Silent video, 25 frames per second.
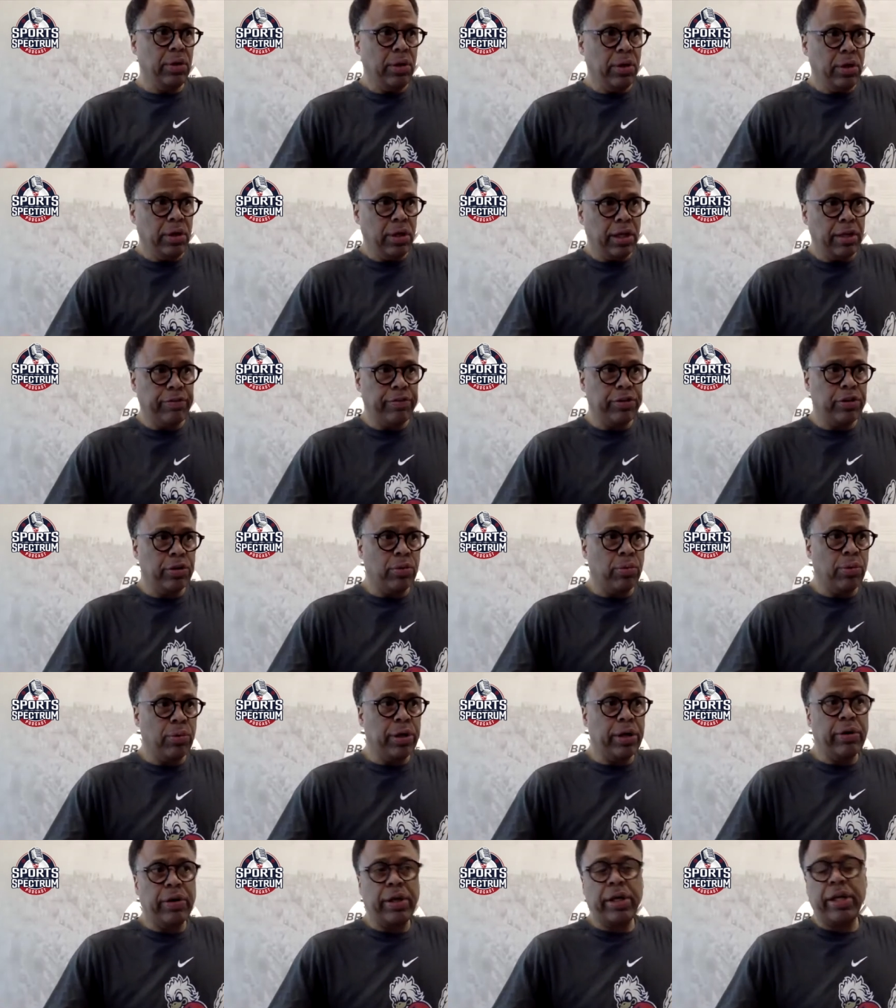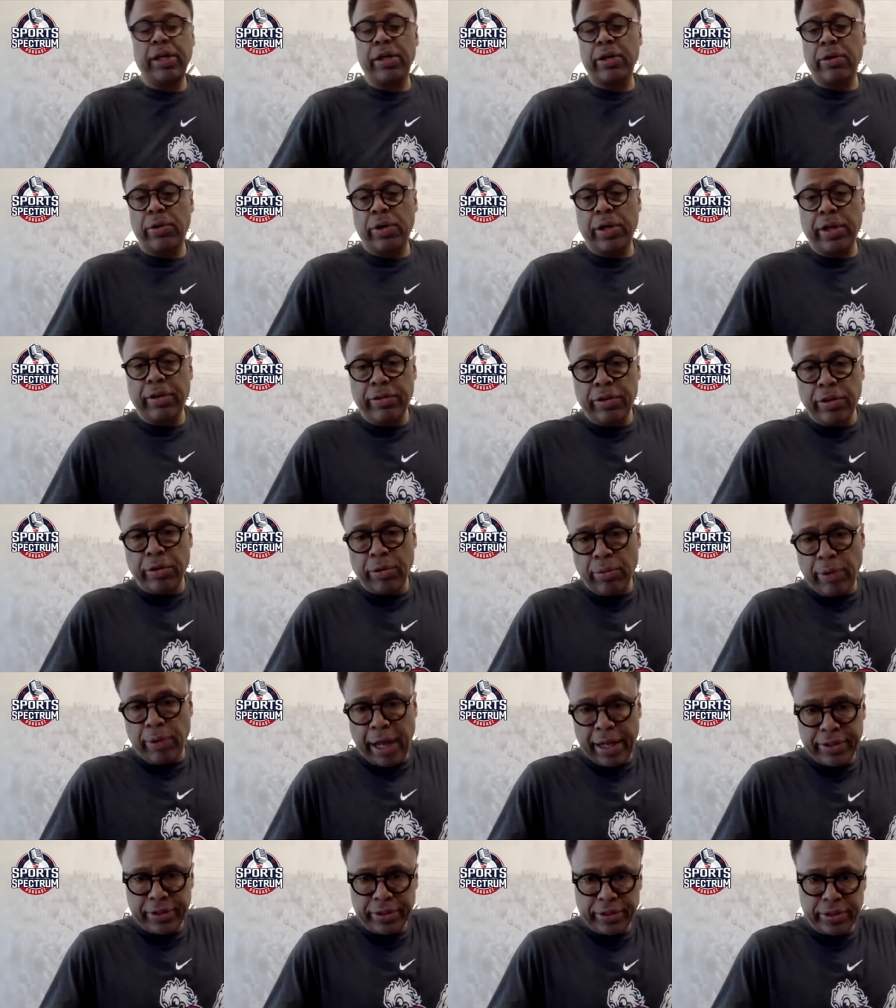if you're weary, he will give you
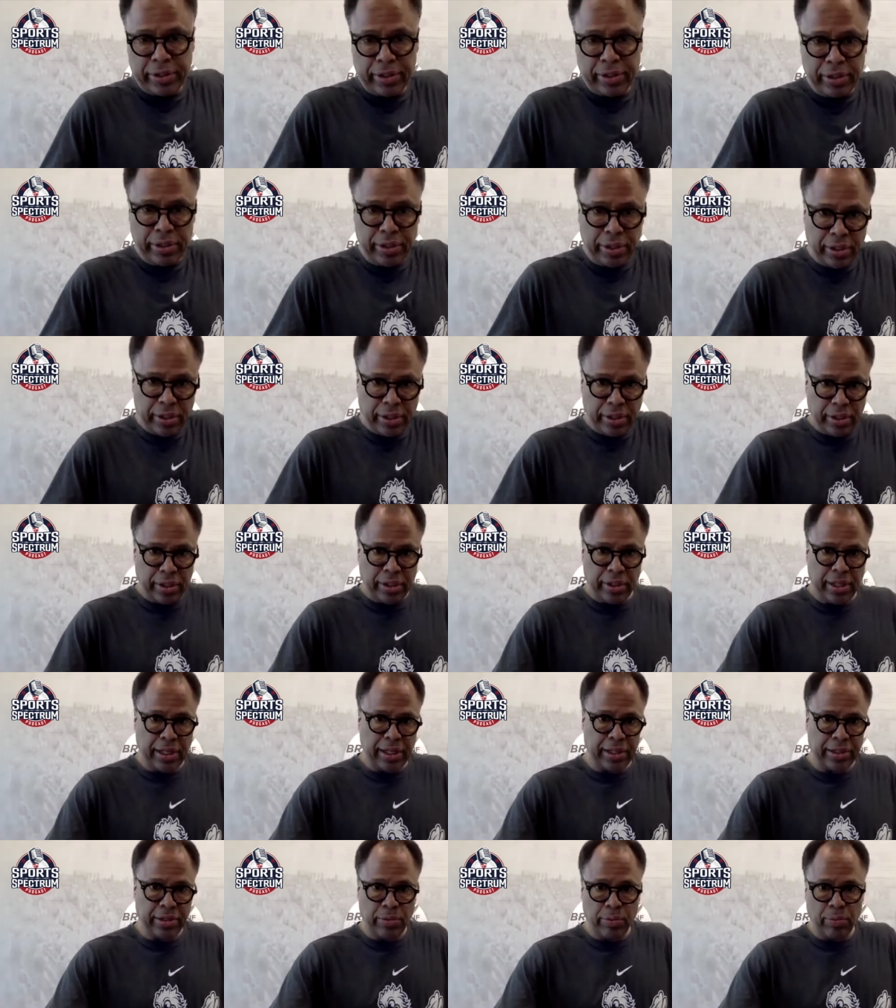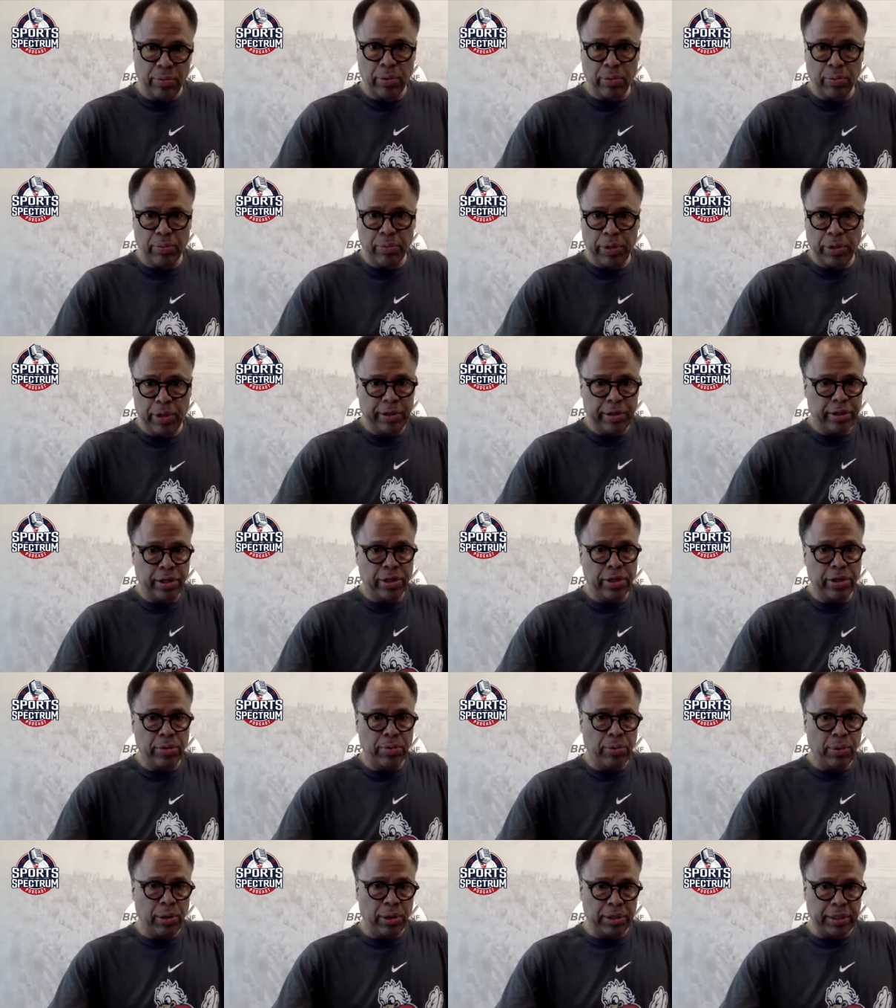rest, that the good
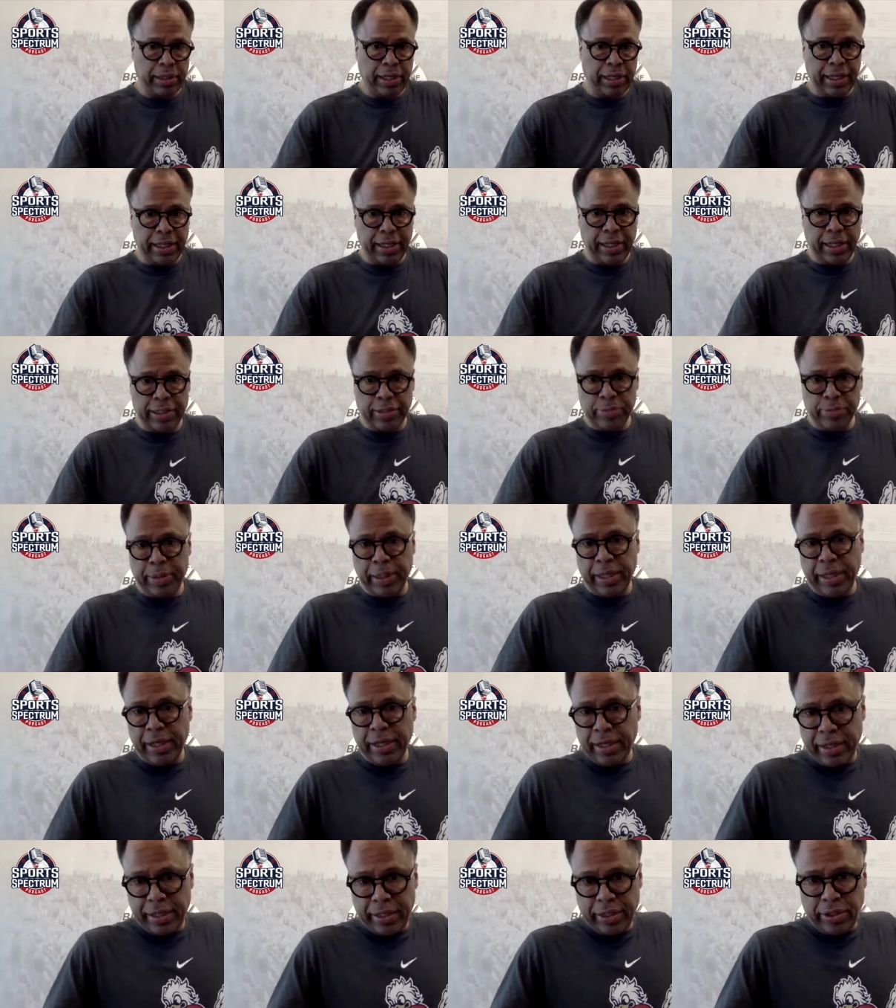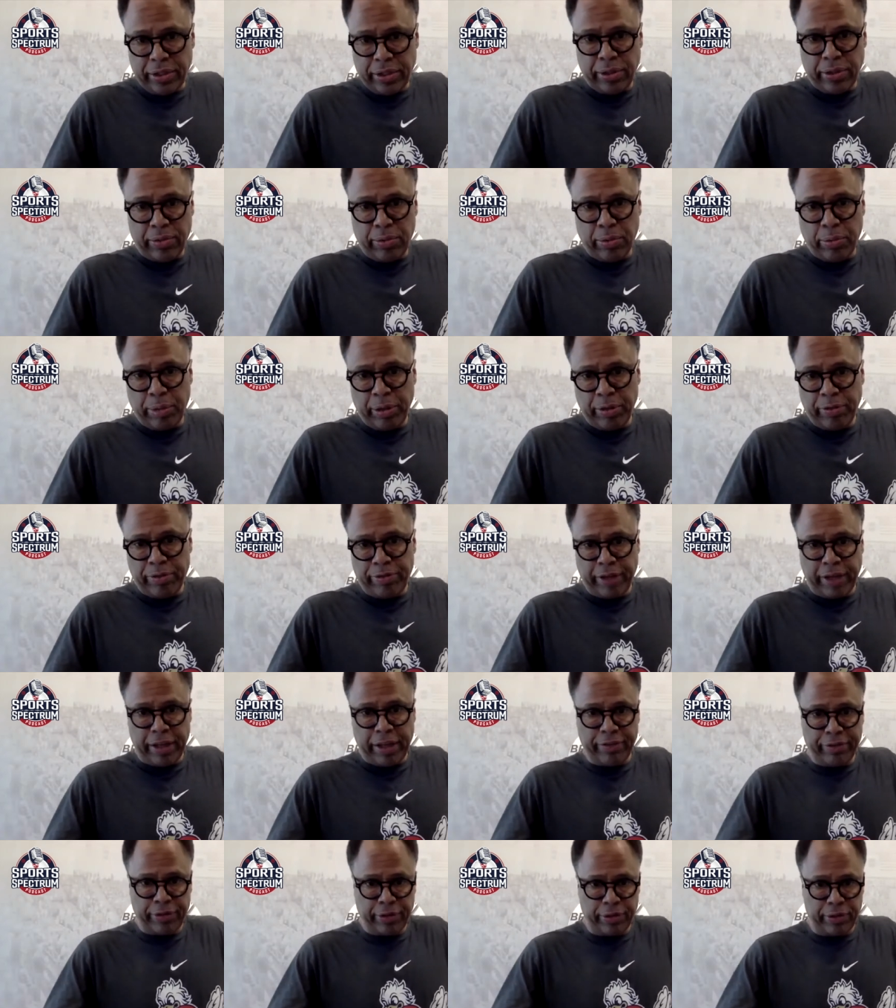work that he has begun in you will be
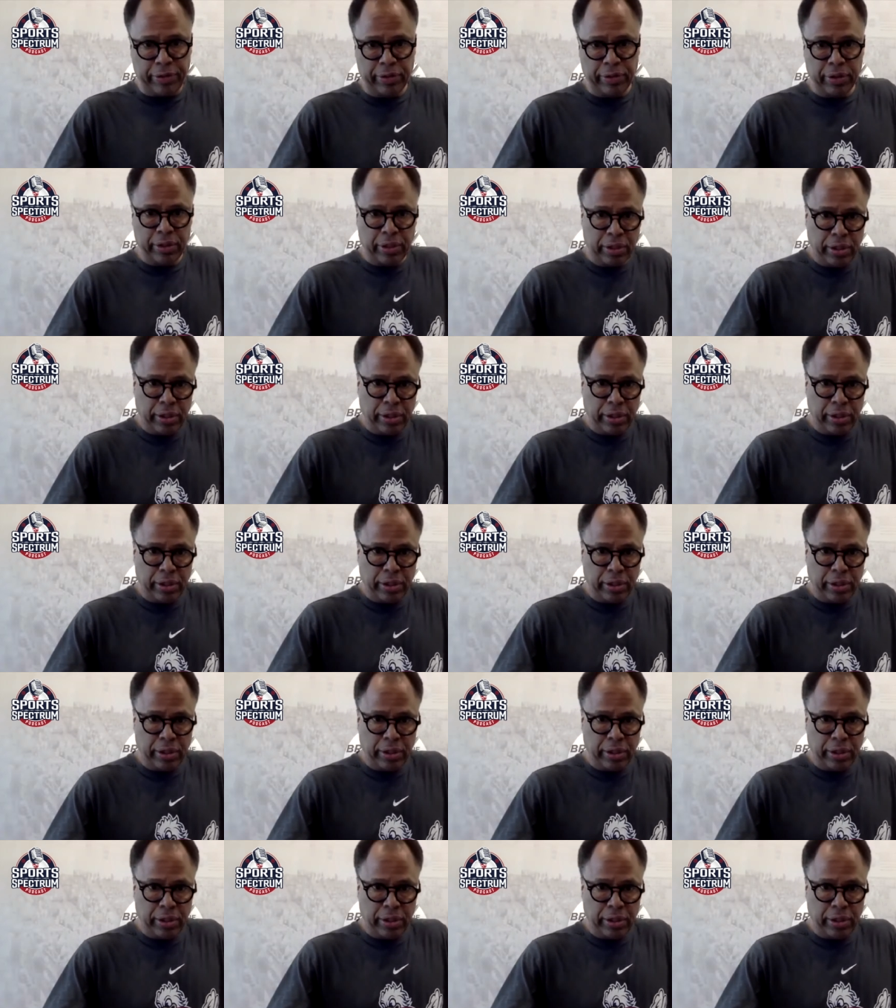faithful.